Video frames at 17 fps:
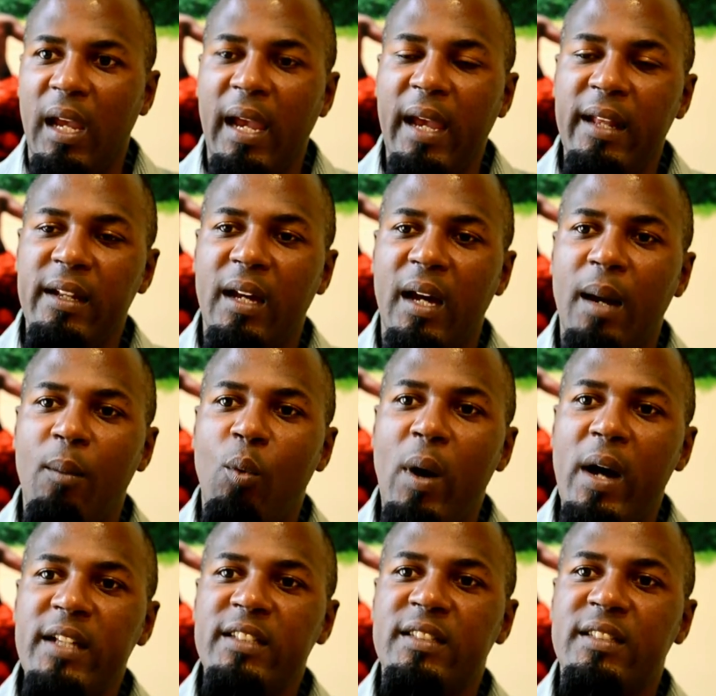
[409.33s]
And
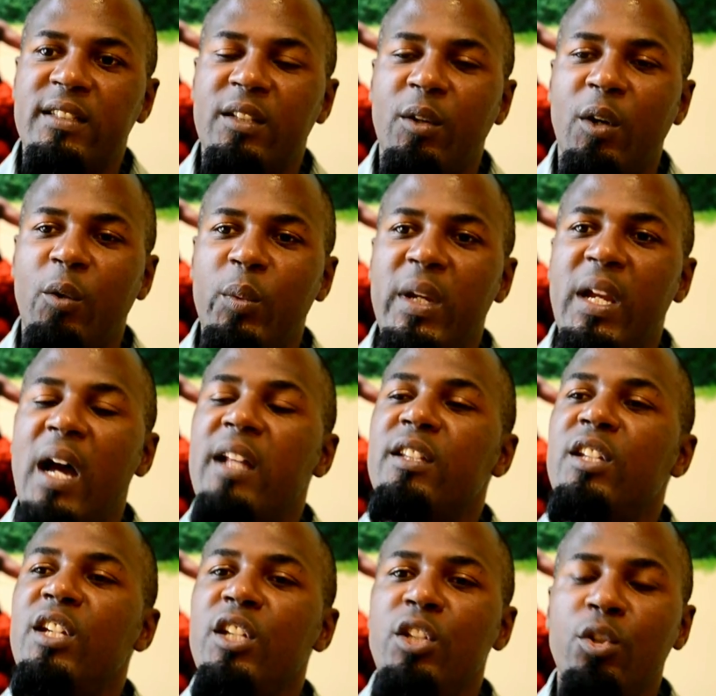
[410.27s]
once we
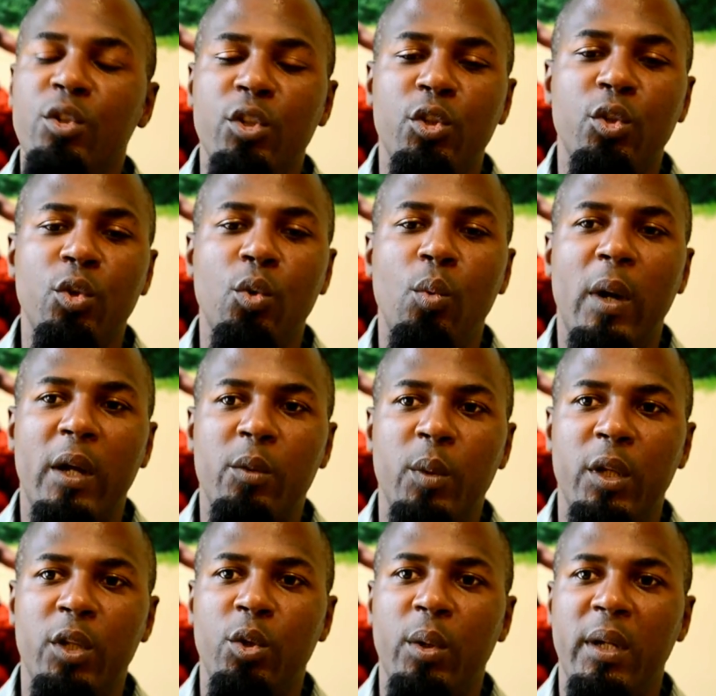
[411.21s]
continue to do what
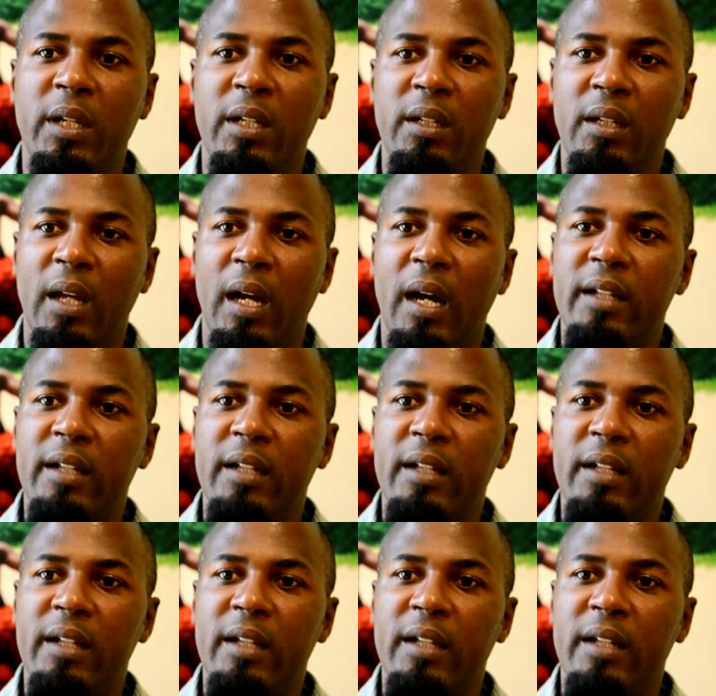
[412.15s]
we're doing